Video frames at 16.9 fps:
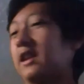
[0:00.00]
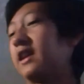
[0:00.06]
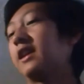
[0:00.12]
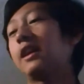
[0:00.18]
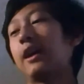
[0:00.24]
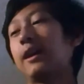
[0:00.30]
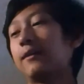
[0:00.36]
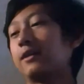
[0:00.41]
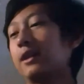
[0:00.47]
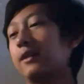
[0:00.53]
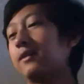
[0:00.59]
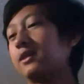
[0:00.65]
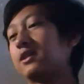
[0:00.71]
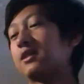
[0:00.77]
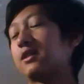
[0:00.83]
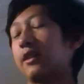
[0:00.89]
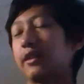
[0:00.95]
Like I
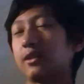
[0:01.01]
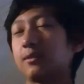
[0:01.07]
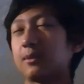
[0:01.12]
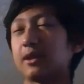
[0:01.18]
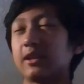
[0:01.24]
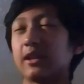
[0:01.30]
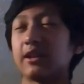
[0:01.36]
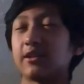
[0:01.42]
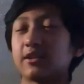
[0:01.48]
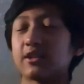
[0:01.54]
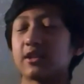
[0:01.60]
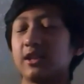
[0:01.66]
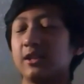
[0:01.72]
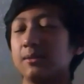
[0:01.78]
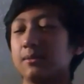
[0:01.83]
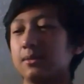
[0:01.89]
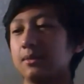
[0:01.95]
haven't even started my
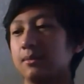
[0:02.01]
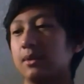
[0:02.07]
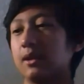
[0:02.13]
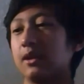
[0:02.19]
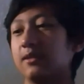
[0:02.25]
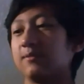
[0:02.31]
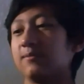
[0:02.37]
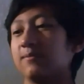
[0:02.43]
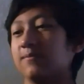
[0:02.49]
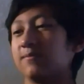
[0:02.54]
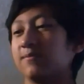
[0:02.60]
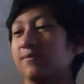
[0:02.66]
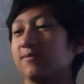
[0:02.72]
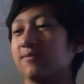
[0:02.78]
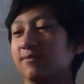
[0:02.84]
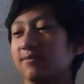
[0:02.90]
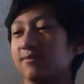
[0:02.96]
letter scheme, but
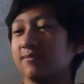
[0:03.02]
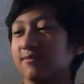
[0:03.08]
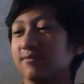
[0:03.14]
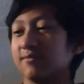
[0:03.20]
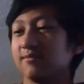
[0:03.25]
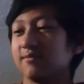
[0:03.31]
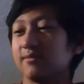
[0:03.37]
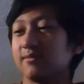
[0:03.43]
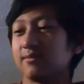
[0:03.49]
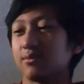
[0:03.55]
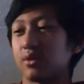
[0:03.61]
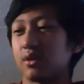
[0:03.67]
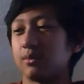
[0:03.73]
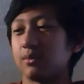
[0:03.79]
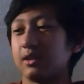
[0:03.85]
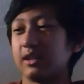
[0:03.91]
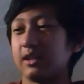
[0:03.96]

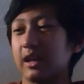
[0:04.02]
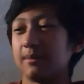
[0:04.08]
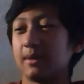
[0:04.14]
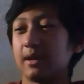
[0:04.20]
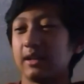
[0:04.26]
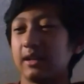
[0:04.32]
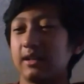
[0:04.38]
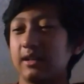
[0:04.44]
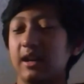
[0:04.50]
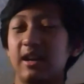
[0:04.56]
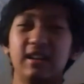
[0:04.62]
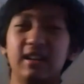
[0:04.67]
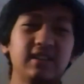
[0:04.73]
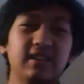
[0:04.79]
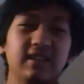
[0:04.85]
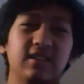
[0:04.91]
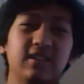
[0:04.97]
probably I might
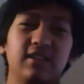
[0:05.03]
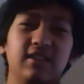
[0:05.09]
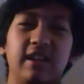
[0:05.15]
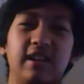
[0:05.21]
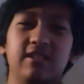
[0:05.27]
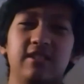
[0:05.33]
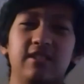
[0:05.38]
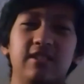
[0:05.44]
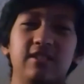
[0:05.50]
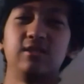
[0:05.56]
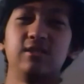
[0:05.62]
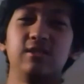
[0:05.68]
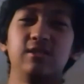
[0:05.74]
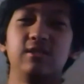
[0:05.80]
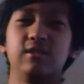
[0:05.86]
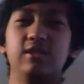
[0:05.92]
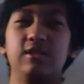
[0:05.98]
not learn how
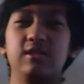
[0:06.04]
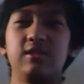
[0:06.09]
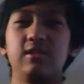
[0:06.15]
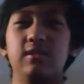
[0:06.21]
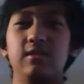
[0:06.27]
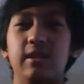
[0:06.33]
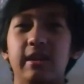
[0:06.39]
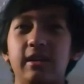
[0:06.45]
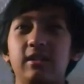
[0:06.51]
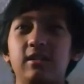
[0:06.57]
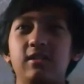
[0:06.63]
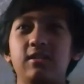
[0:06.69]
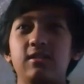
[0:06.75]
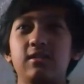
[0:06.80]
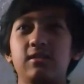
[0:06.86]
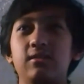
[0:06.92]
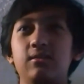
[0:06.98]
to like,
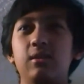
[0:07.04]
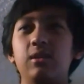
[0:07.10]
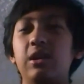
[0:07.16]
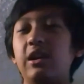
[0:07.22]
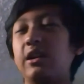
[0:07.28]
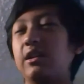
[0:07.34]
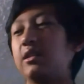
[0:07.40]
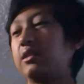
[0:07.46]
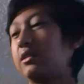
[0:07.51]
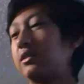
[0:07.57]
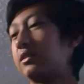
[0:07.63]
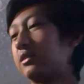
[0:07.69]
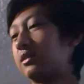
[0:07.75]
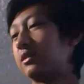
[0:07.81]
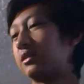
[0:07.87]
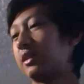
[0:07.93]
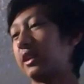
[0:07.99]
well,
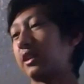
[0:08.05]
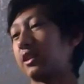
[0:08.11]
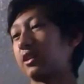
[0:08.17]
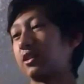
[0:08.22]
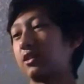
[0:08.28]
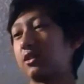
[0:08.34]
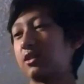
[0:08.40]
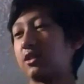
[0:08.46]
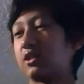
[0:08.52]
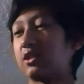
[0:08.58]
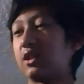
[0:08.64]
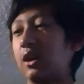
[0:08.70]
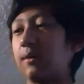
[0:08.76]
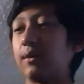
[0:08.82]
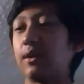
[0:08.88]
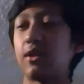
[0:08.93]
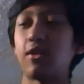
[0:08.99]
like
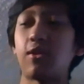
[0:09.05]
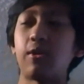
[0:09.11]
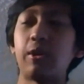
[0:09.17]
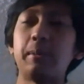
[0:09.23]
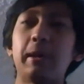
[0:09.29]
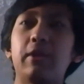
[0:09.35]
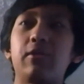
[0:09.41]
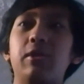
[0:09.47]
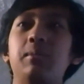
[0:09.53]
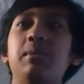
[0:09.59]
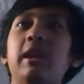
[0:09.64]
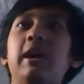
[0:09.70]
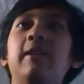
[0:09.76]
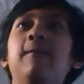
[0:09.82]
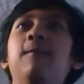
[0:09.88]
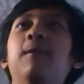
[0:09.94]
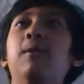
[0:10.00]
solve a 3x3
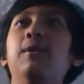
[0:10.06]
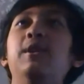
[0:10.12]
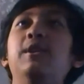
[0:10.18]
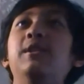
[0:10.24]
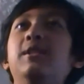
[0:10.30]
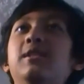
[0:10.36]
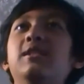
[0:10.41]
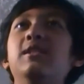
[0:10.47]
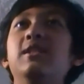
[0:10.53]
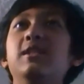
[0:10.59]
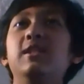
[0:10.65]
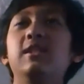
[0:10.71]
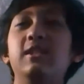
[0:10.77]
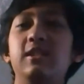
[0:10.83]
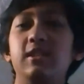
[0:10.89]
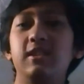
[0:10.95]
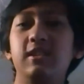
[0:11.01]
blindfolded.
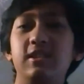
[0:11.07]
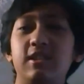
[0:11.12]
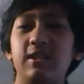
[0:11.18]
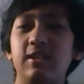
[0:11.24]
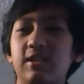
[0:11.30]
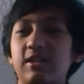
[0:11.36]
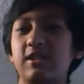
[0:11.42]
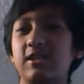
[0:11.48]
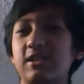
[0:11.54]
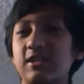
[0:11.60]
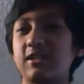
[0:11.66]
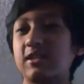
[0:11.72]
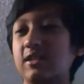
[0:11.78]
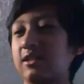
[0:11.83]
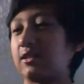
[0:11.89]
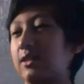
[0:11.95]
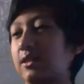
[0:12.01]
So
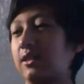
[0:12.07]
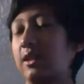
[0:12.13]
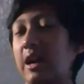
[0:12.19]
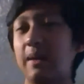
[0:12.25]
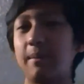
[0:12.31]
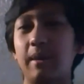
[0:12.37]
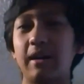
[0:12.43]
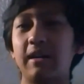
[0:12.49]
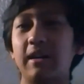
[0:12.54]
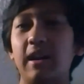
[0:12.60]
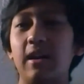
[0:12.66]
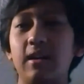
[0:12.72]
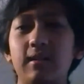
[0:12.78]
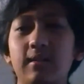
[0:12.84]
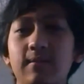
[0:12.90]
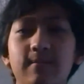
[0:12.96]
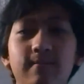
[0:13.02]
I might
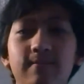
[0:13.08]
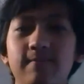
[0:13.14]
not.